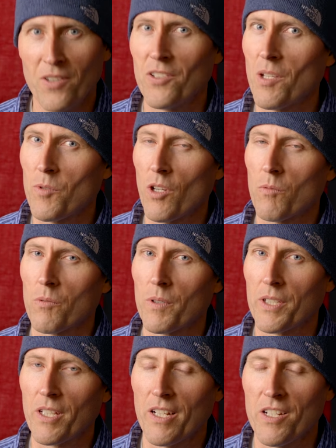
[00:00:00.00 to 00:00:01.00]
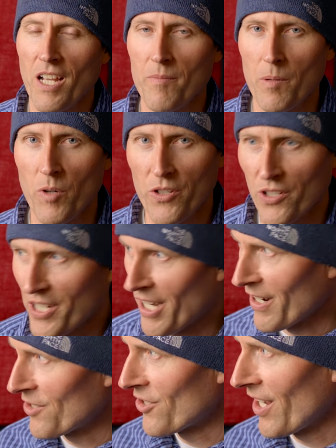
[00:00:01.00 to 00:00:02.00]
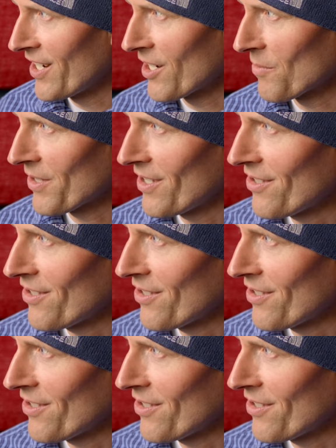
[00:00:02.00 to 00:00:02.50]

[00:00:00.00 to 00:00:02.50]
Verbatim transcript: this episode, we're really lucky to have my brother Cary Judd here with